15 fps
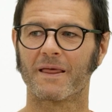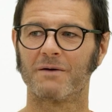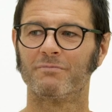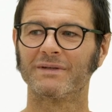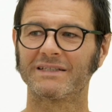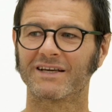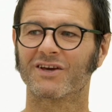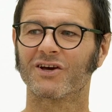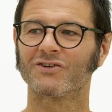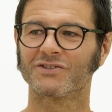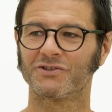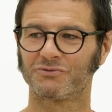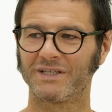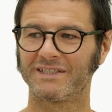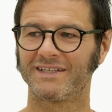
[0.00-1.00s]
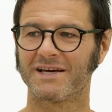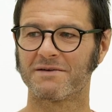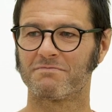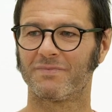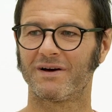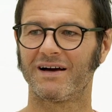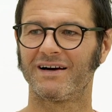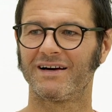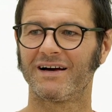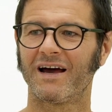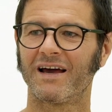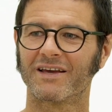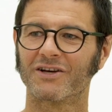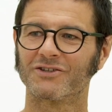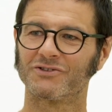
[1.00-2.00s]
But I got
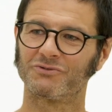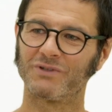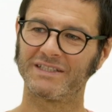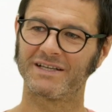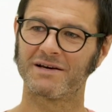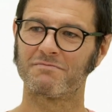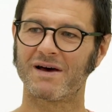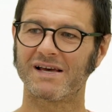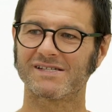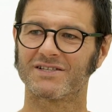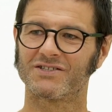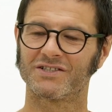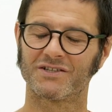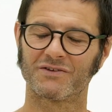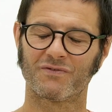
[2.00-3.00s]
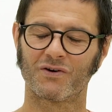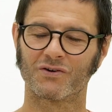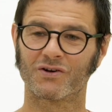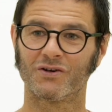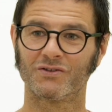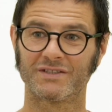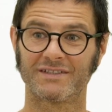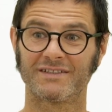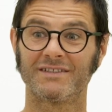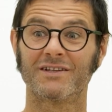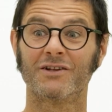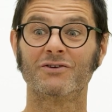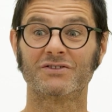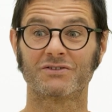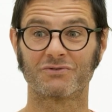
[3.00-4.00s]
already a message in the phone call that it
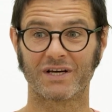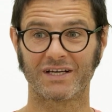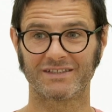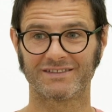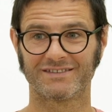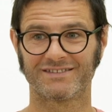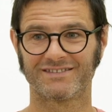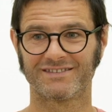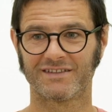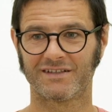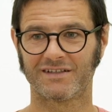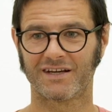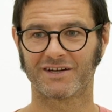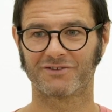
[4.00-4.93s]
looks great, and I